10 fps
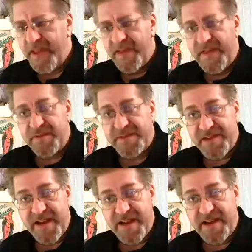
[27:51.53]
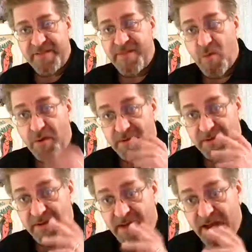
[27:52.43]
They'll sign it for,
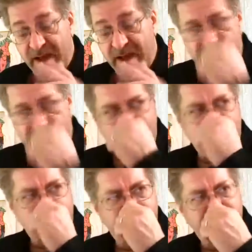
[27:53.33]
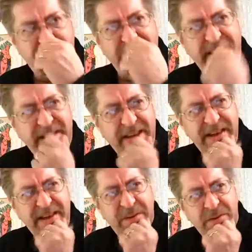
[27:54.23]
I think Budinsky.
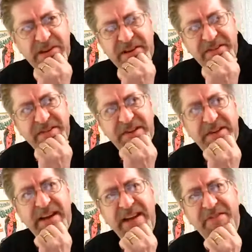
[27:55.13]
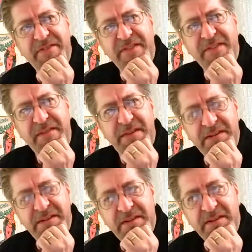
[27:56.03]
What did he sign? I had 7
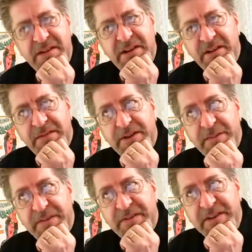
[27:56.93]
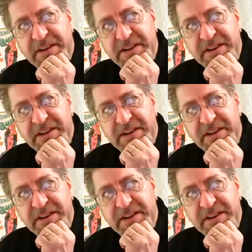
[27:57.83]
for him to sign.